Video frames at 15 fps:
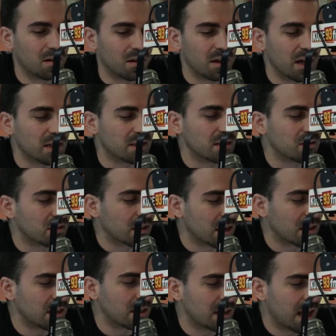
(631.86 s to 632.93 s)
Yeah, it's interesting.
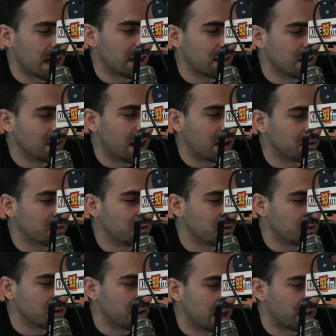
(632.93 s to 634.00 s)
I think that allows you
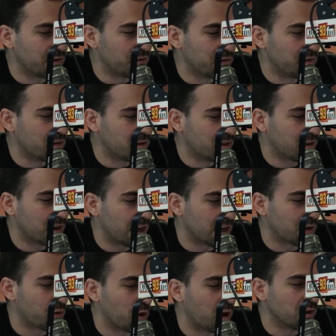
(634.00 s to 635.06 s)
for a lot of kind
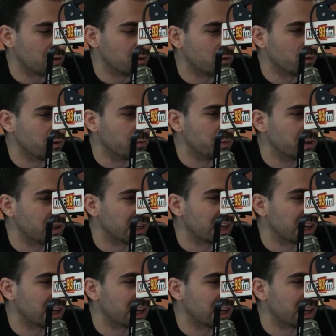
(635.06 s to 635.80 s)
of crossover appeal.